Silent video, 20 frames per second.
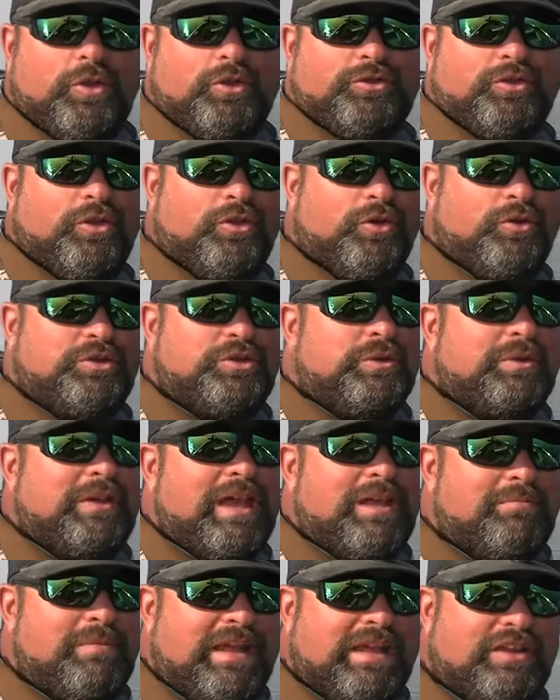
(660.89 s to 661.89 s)
volt, although you
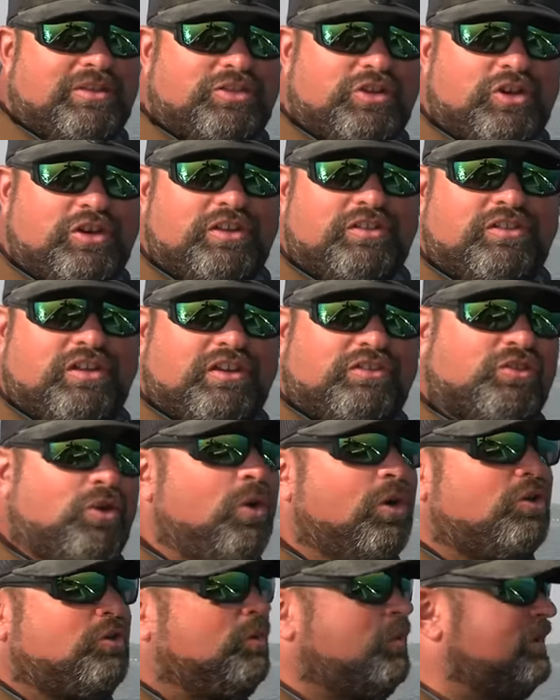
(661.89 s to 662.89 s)
can make it 36
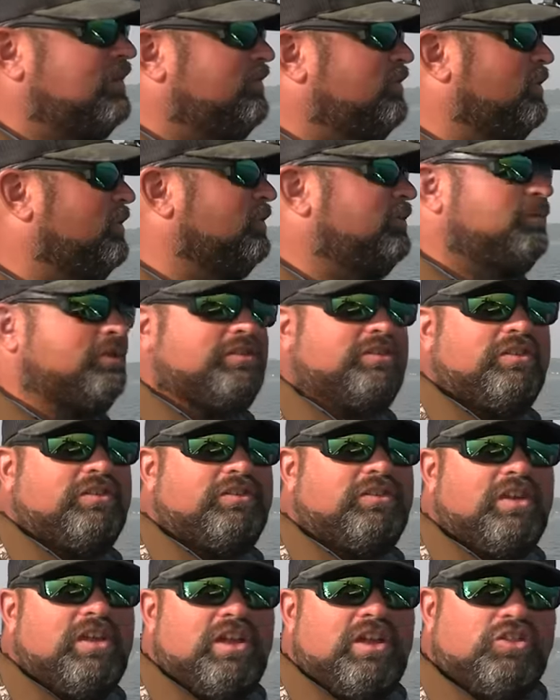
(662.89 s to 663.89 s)
or 20 volt, which
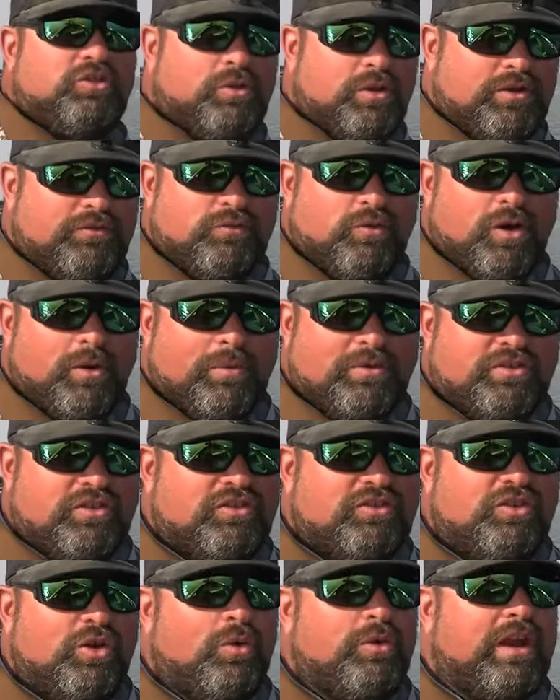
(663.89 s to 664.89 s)
is 24, which
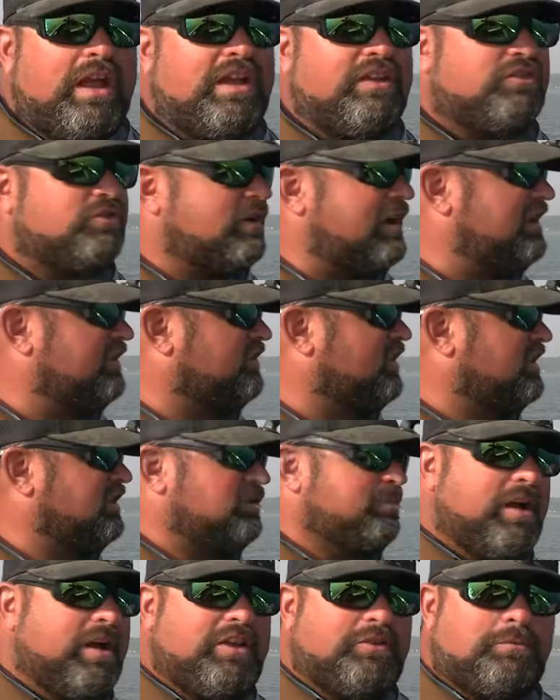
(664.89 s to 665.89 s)
is so nice, right? It's
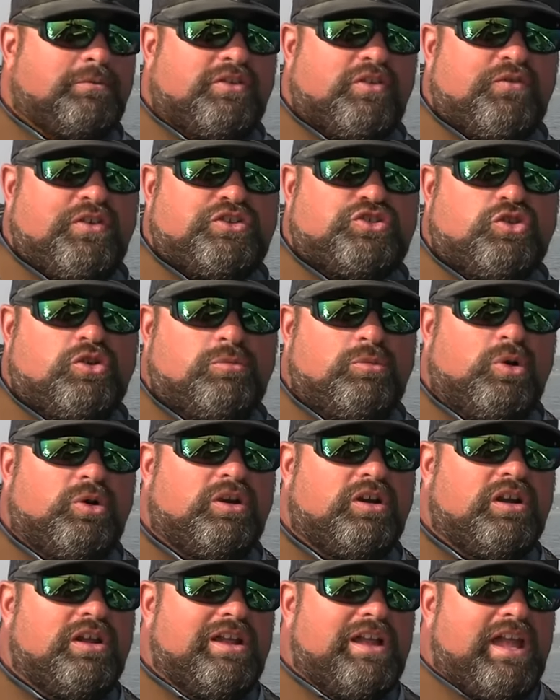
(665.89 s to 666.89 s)
you buy a specific trolling
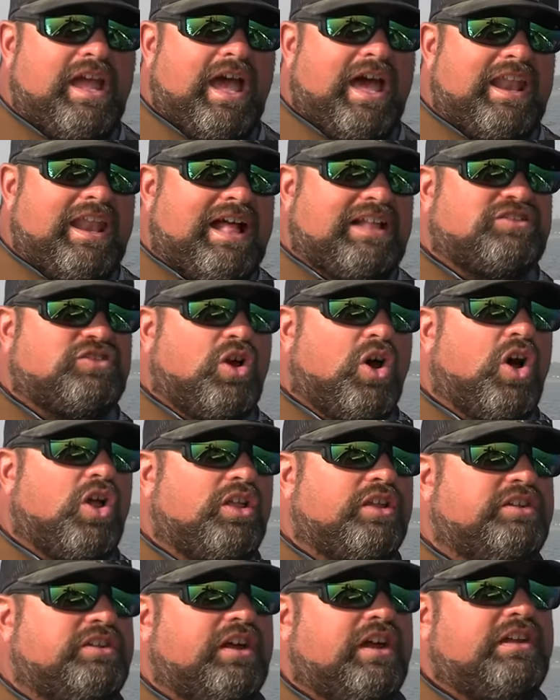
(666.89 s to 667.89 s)
motor and that's
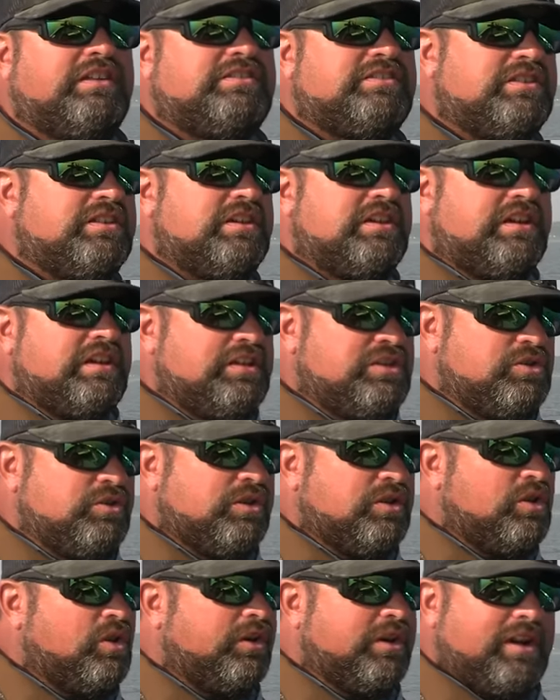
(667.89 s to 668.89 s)
all it does.
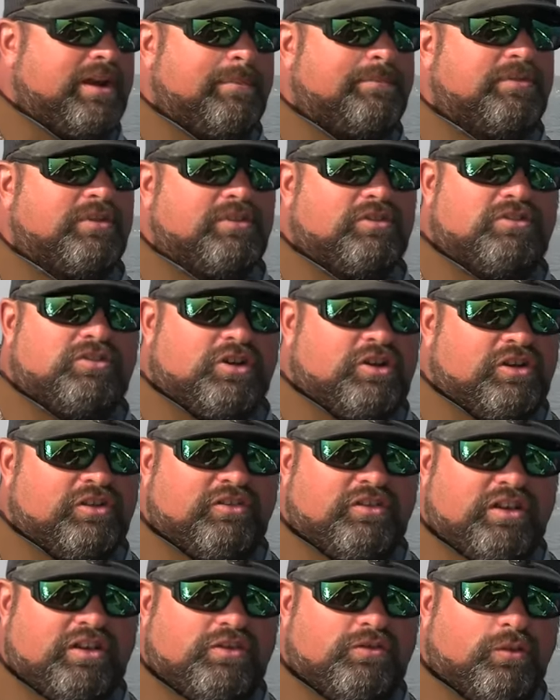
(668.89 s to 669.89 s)
You can hook it up to
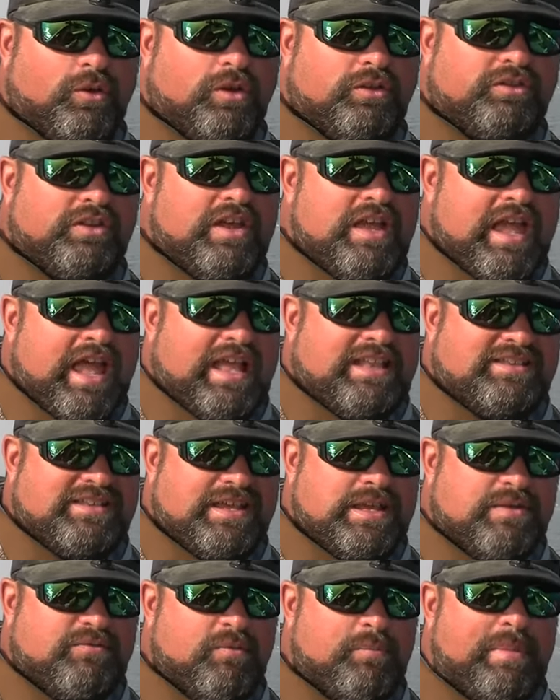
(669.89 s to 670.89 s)
36 volt and
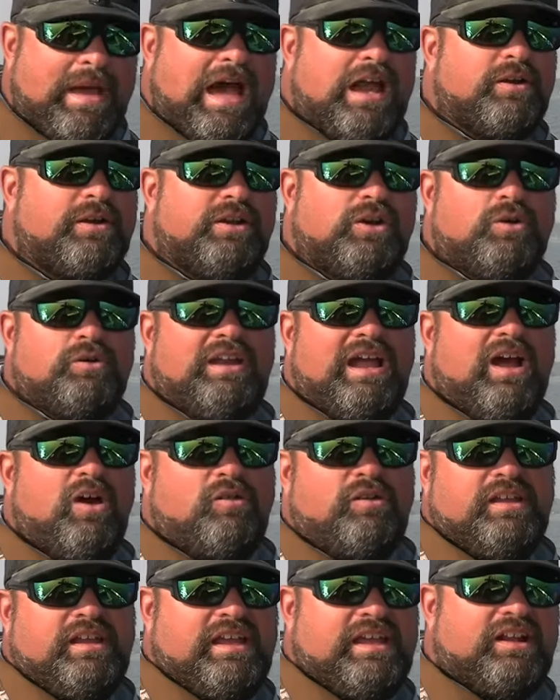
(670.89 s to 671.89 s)
say you have a battery go
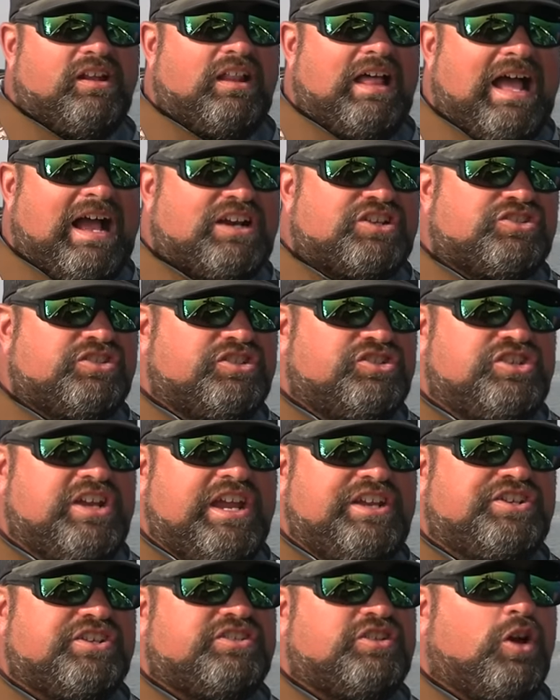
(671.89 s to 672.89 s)
down, it'll actually
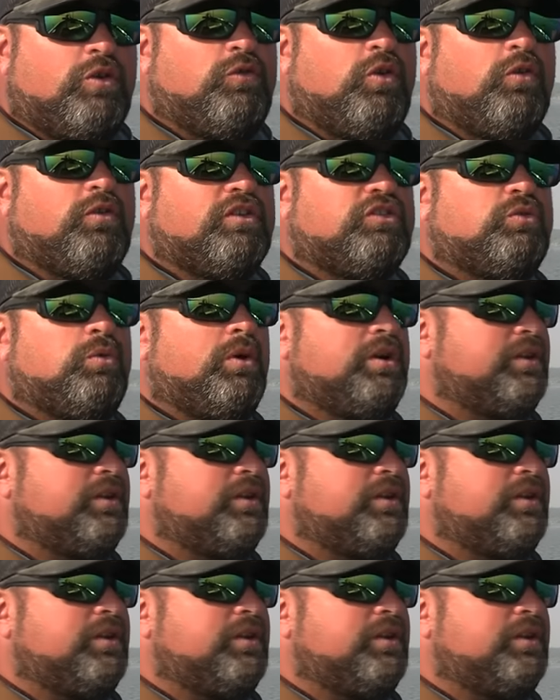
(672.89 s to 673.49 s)
change itself over to